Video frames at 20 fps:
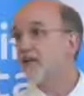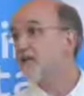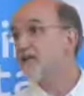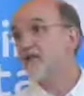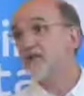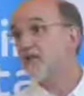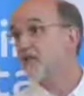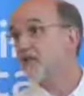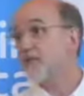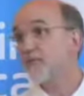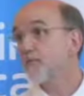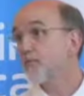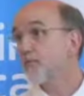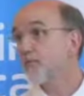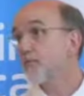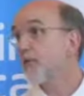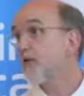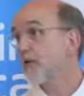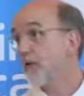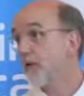consistent
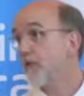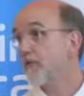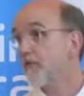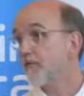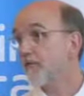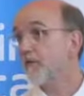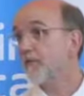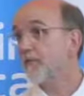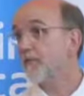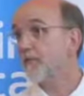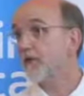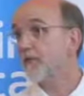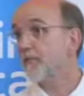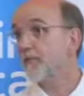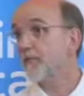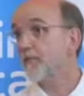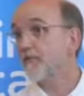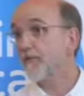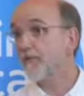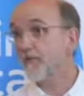with what a lot of other
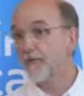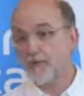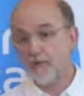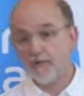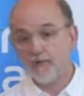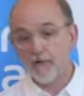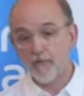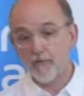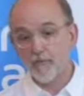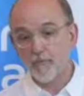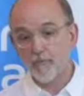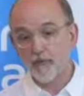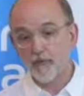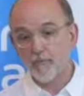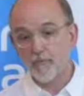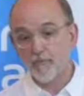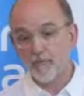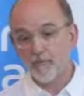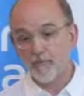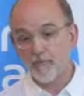people have come up
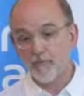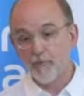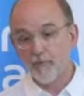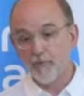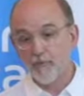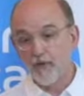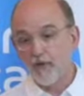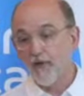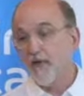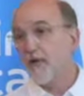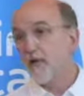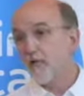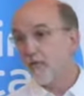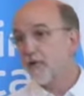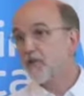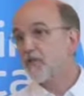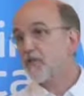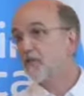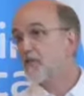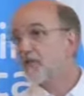with before,
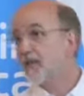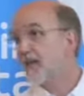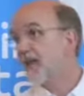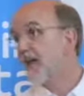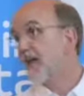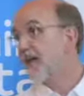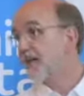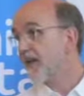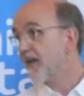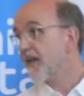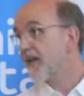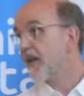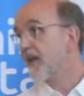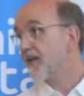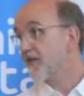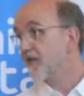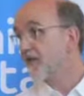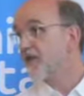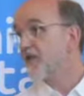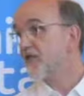which is again
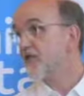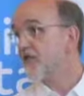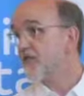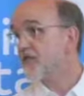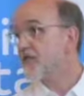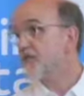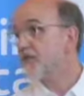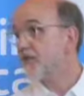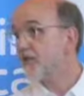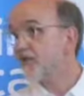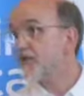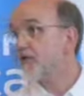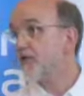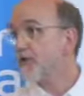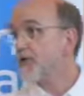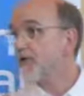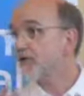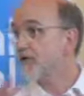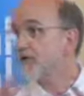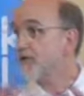consistent with the
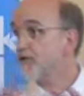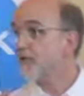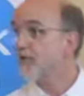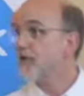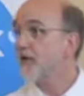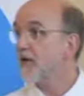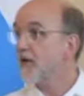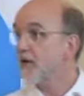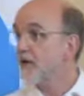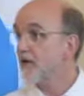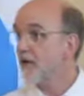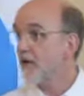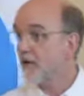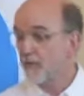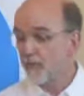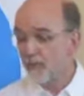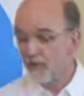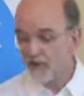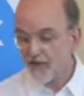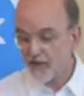notion of
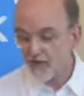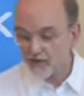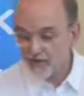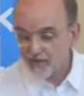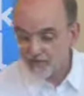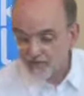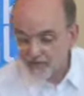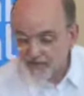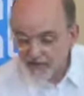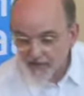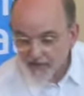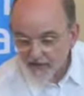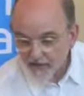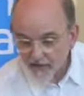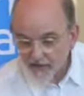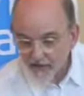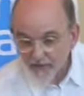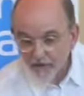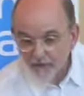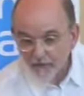hope, agency,
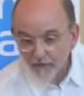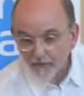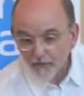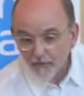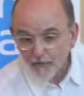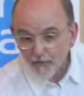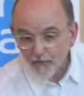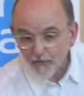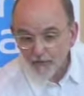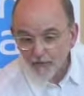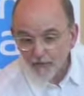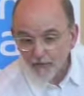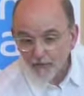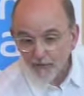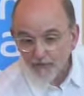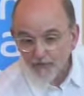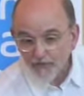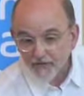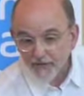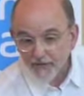and
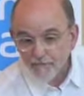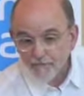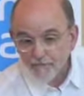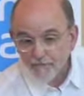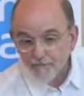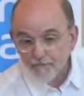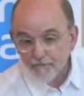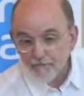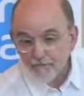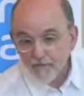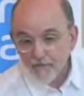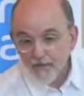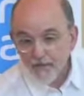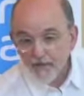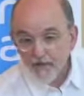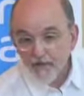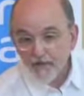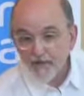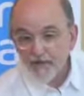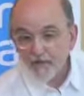opportunity.
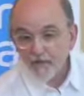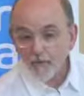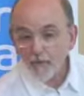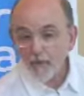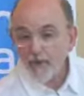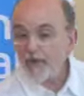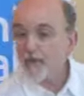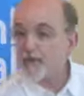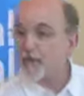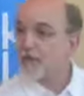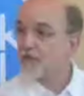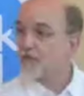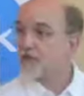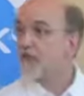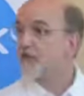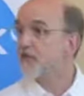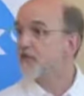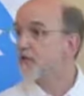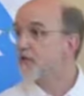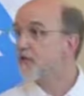And in a way, those
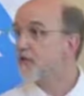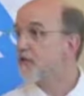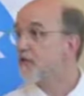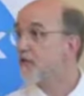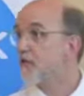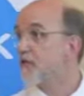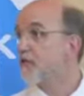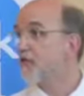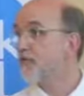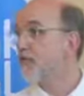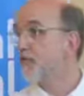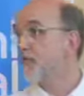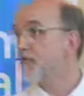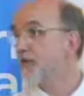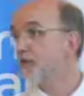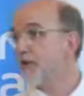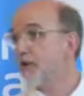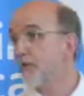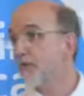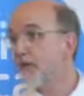things are useful
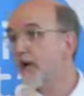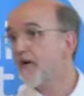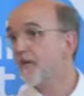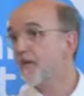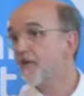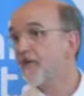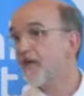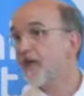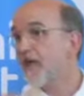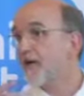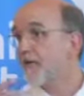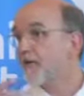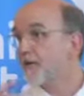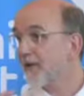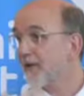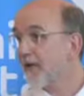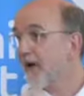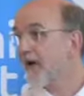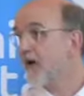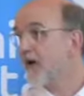to know about because they
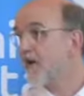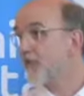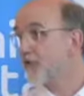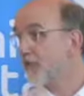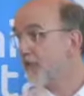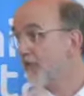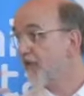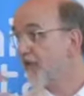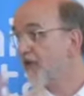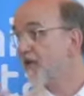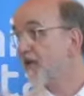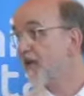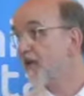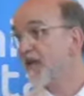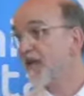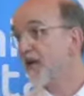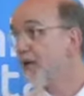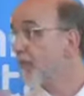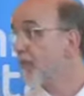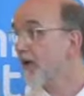help guide they
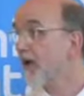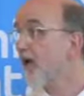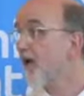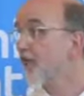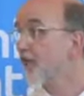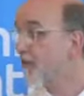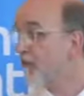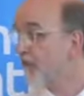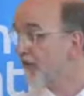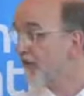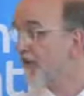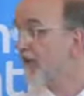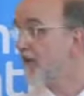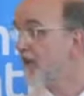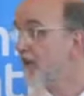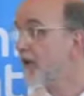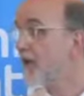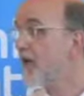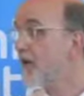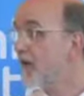can help guide your
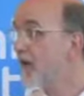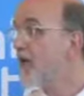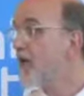thinking